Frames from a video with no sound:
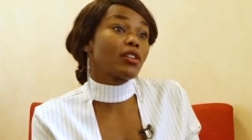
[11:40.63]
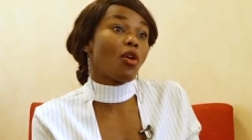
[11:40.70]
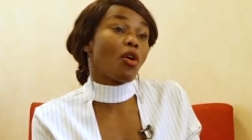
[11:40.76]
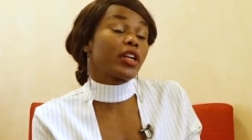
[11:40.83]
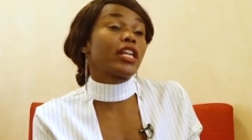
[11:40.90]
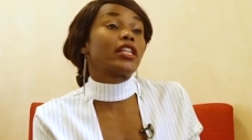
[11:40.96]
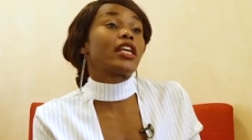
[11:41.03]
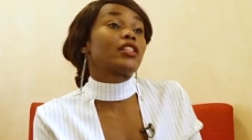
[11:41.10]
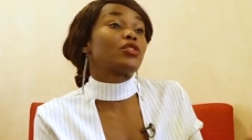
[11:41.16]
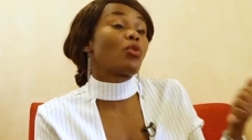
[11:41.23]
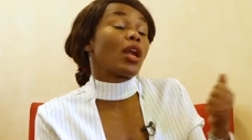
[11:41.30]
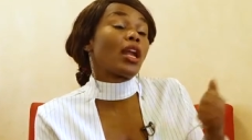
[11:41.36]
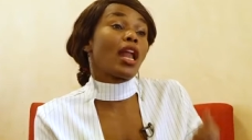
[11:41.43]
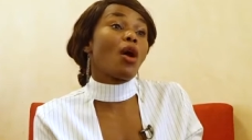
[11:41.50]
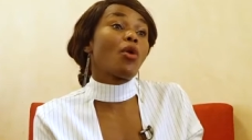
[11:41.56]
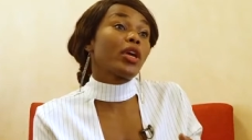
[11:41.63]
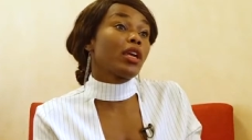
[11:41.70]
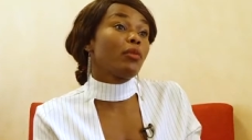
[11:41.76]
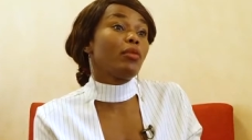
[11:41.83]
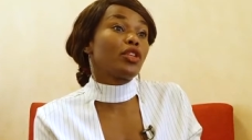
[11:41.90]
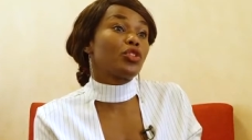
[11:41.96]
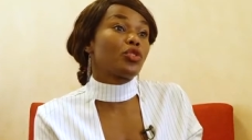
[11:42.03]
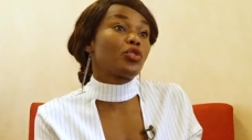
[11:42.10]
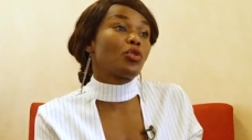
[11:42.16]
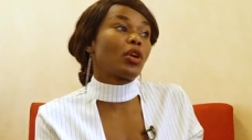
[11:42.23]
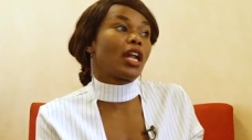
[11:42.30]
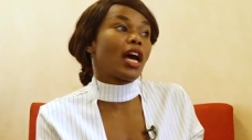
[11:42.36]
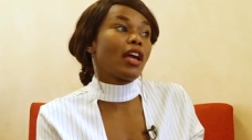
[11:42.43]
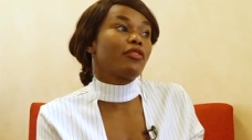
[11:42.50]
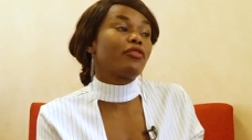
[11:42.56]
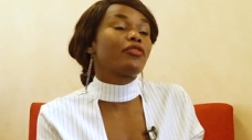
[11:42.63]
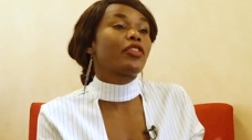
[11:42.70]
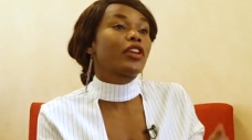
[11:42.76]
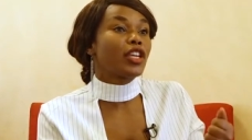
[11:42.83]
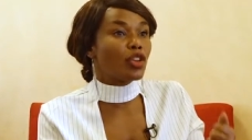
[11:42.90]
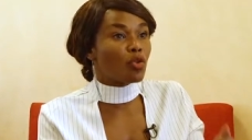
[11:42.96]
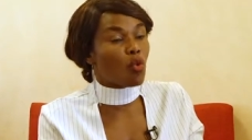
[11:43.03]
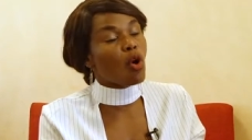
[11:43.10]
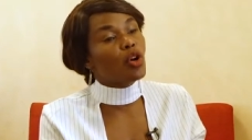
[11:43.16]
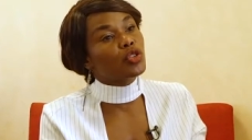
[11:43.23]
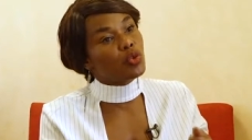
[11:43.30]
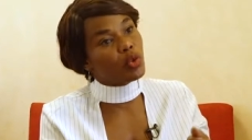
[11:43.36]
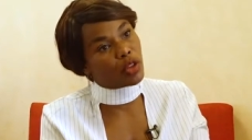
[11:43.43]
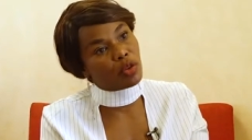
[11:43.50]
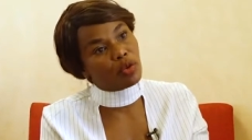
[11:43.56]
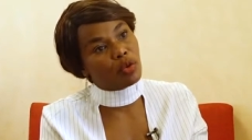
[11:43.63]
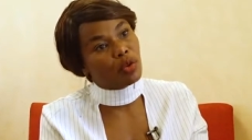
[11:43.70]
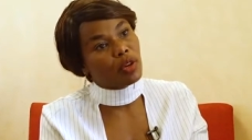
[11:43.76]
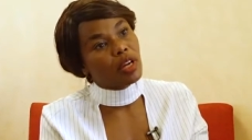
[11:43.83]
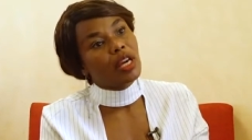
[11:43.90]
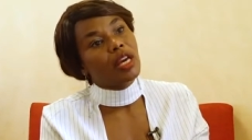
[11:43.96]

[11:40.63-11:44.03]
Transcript: God and as you allow Him into your life, He walks with you.